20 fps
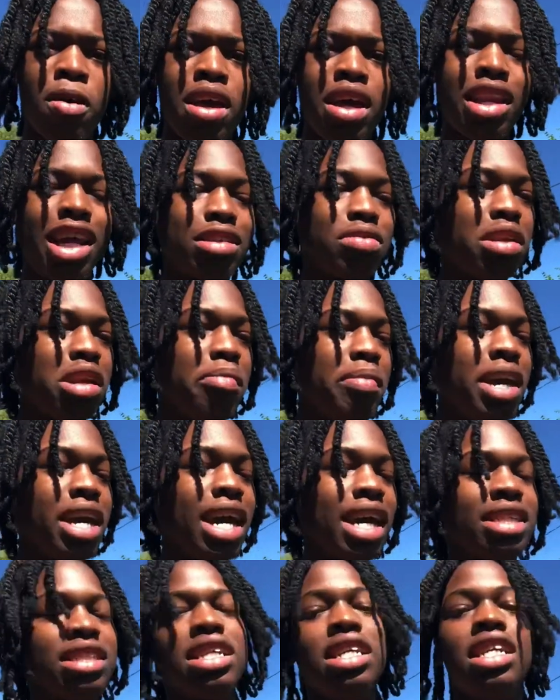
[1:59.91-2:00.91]
That's why they made
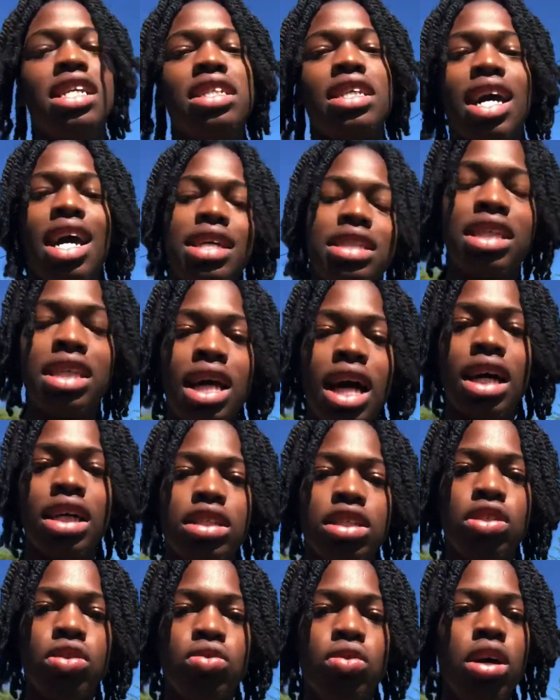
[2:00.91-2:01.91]
STDs and STIs
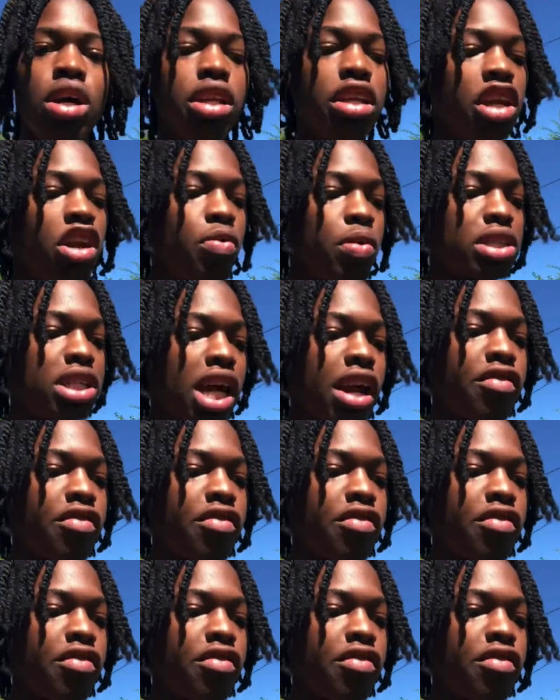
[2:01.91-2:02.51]
too. They don't want y'all to